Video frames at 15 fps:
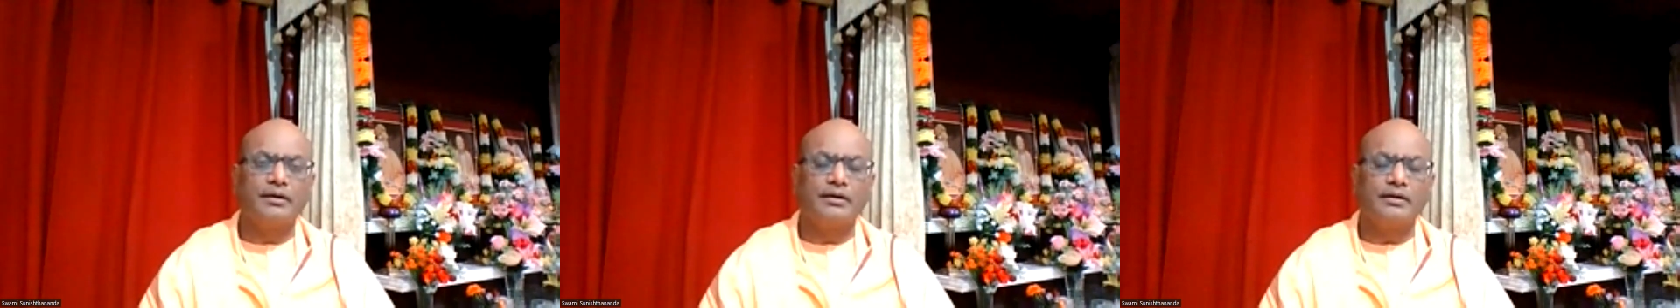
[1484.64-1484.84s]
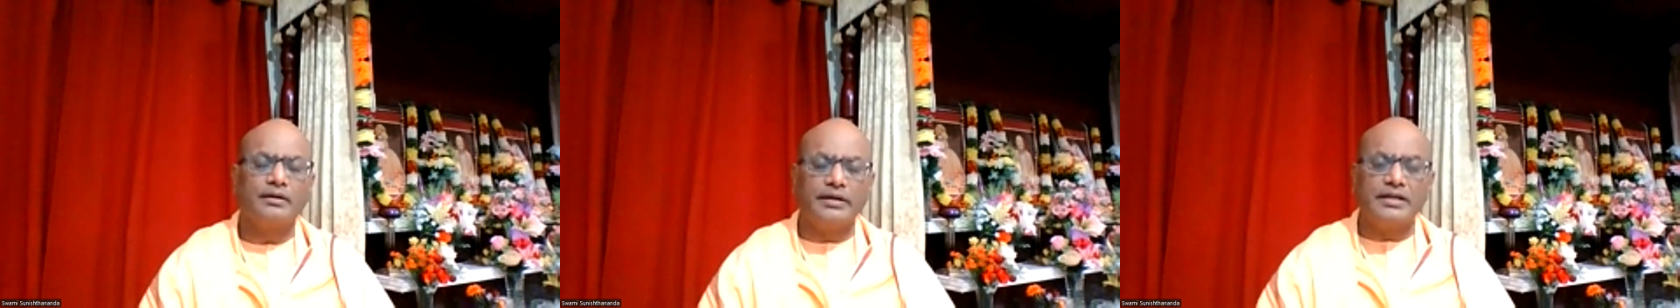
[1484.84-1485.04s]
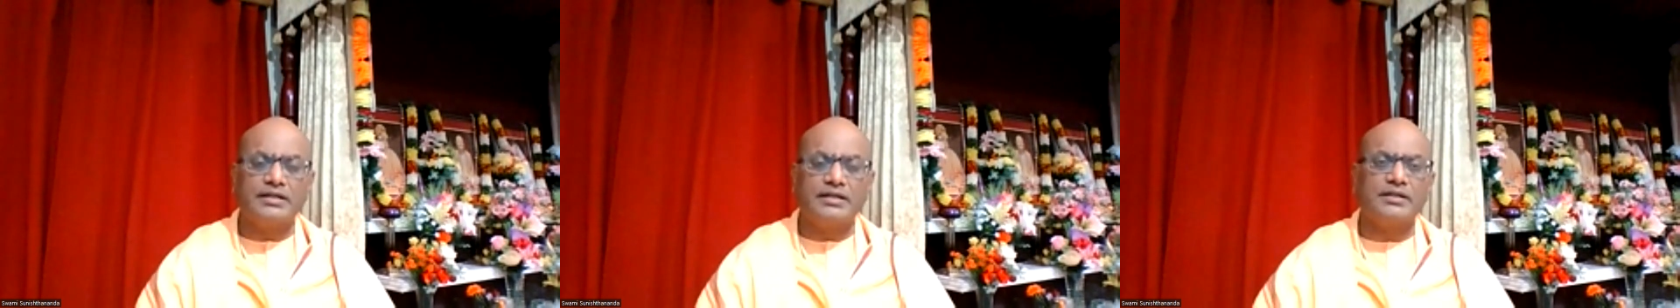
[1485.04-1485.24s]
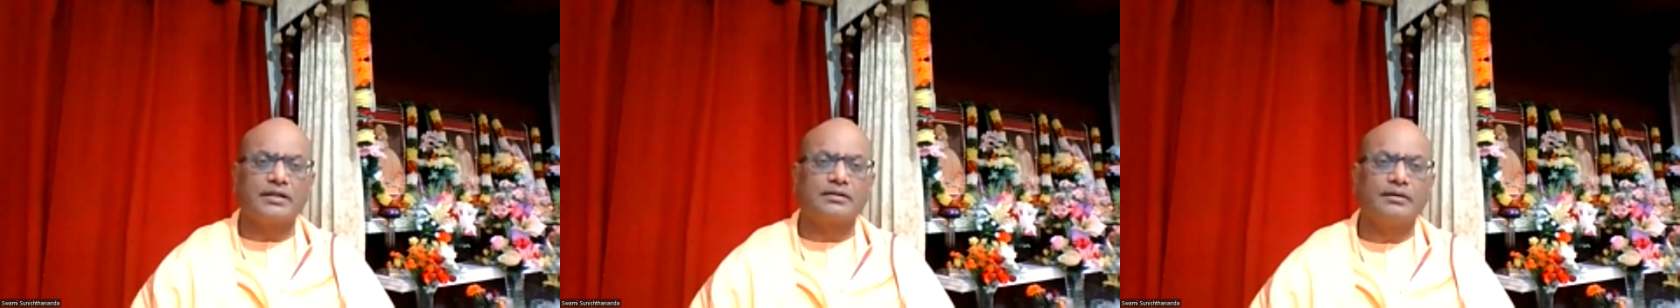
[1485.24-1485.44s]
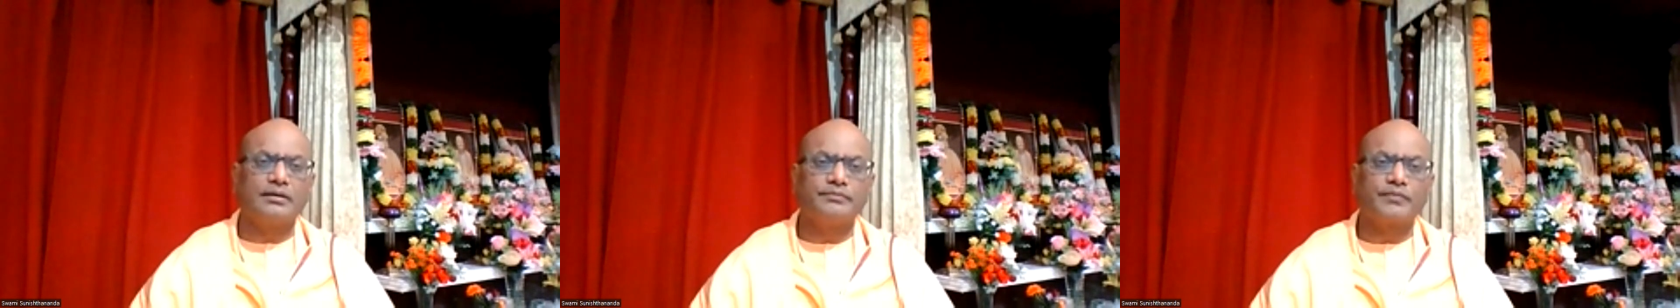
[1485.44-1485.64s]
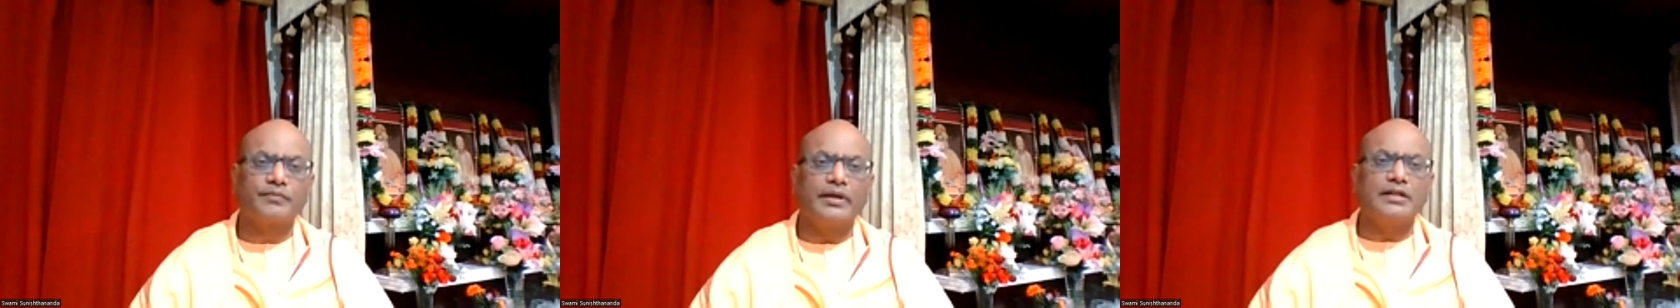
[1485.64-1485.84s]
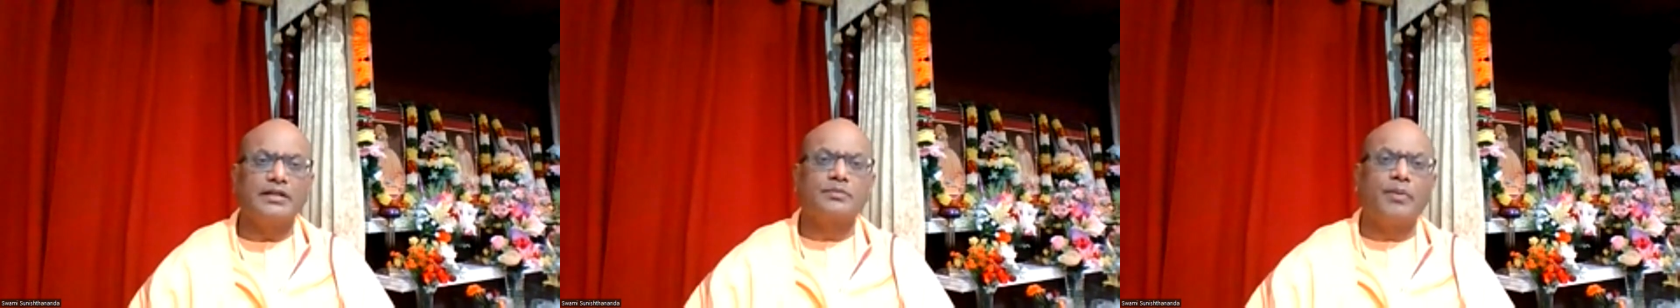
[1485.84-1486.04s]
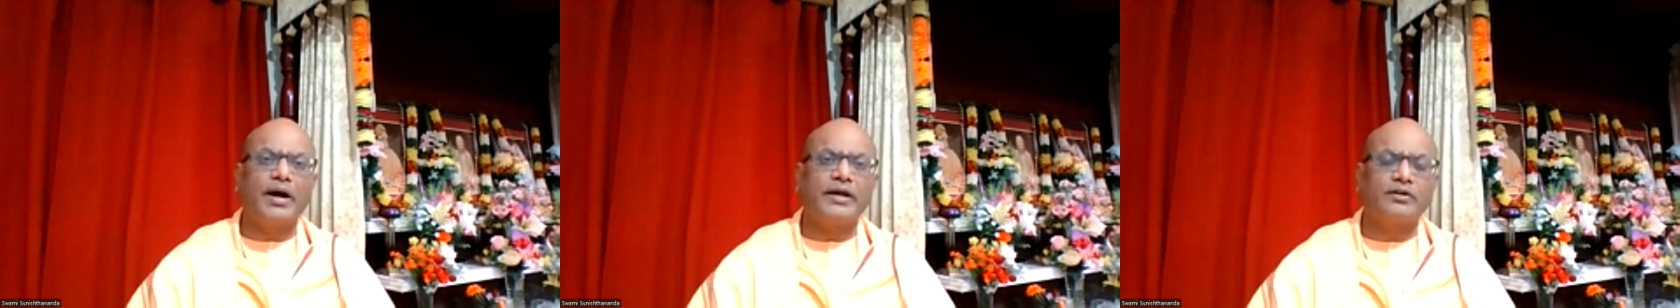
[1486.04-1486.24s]
it. In
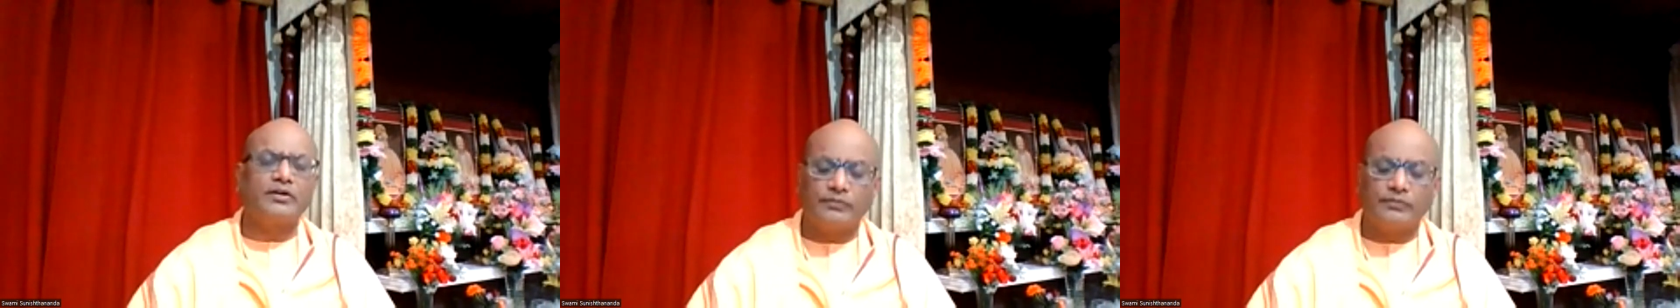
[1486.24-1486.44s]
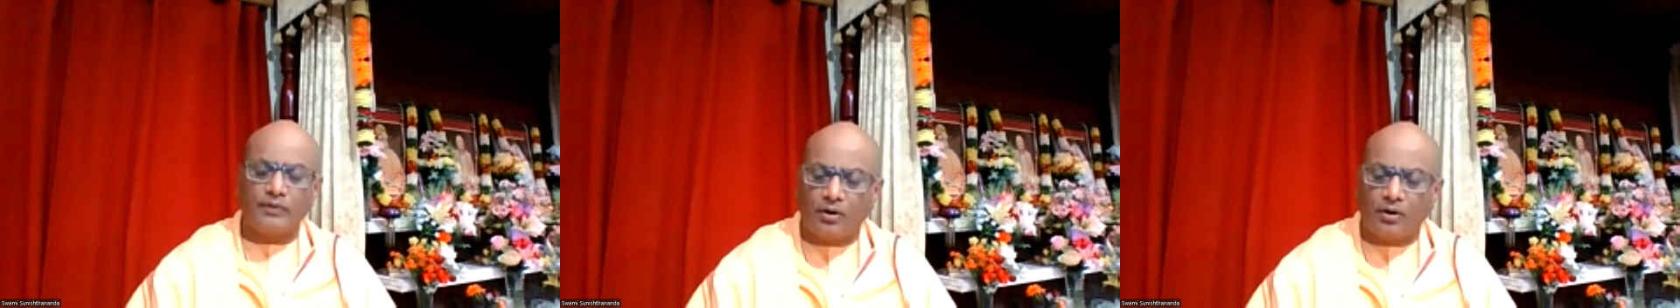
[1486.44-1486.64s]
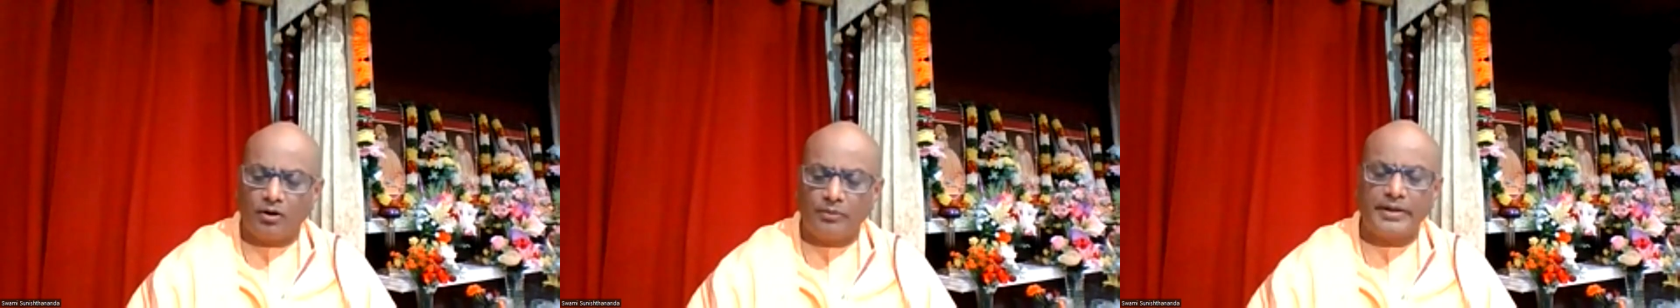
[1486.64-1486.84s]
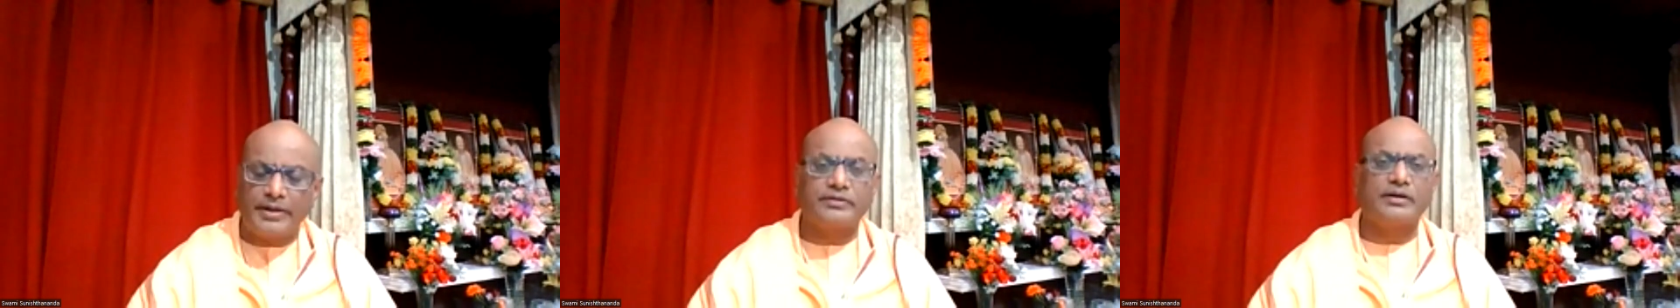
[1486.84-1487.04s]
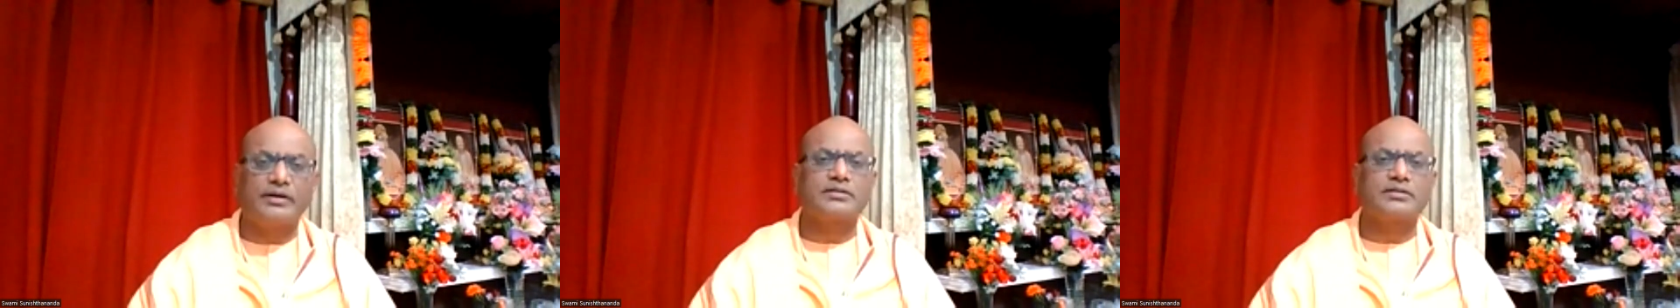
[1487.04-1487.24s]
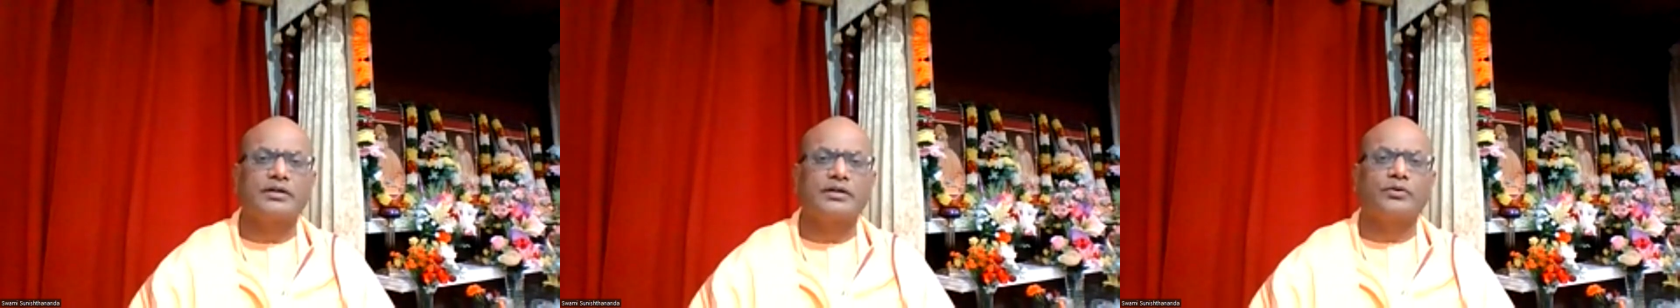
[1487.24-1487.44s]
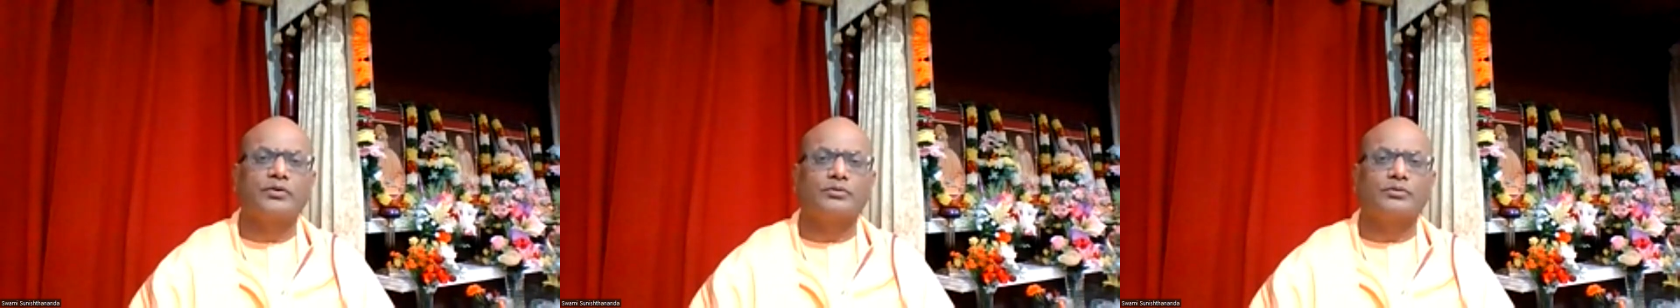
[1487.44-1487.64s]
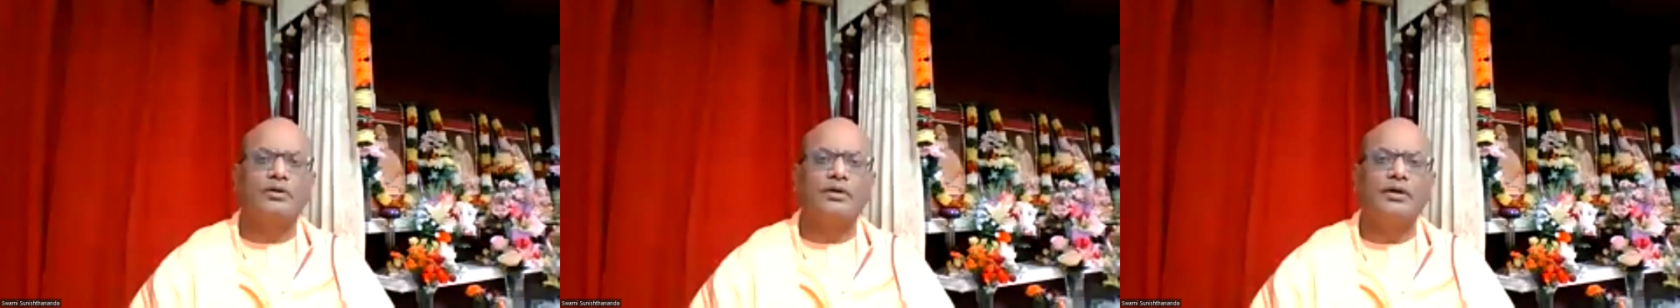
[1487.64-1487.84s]
spite of all materialistic
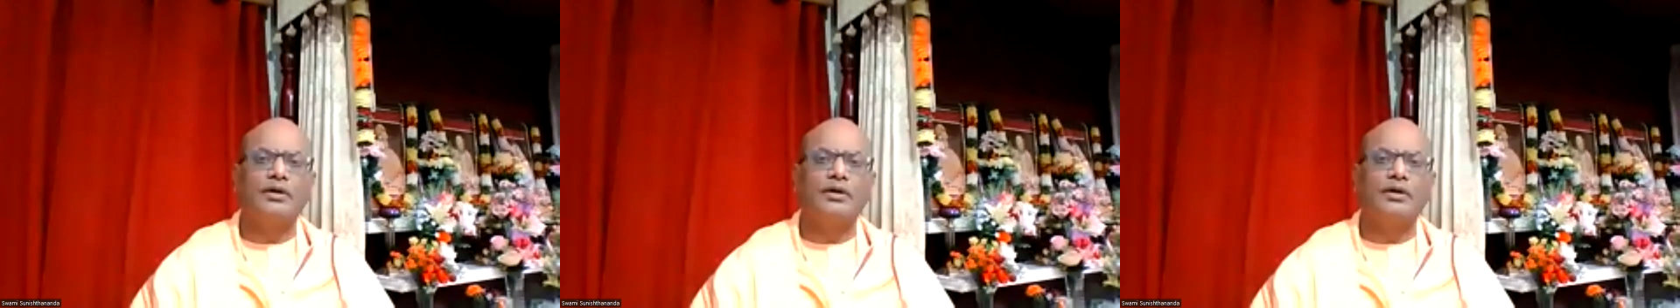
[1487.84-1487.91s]
growth,